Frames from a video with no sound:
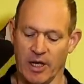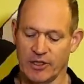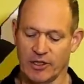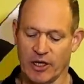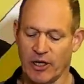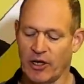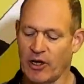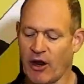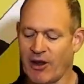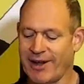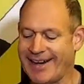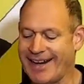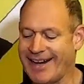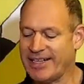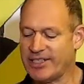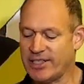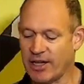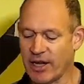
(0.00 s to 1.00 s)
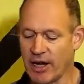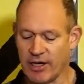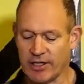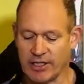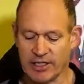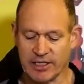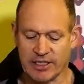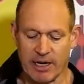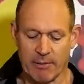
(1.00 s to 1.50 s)
So you don't need to go
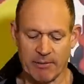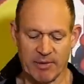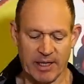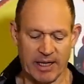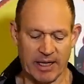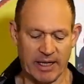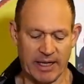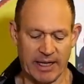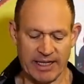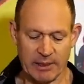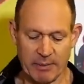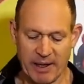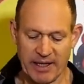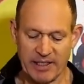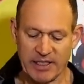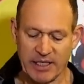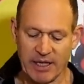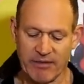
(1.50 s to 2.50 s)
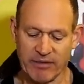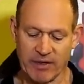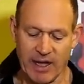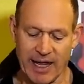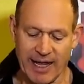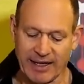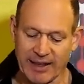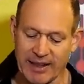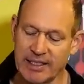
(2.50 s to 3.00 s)
to something expensive
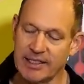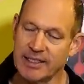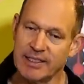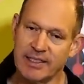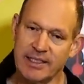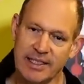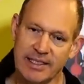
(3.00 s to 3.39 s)
like this,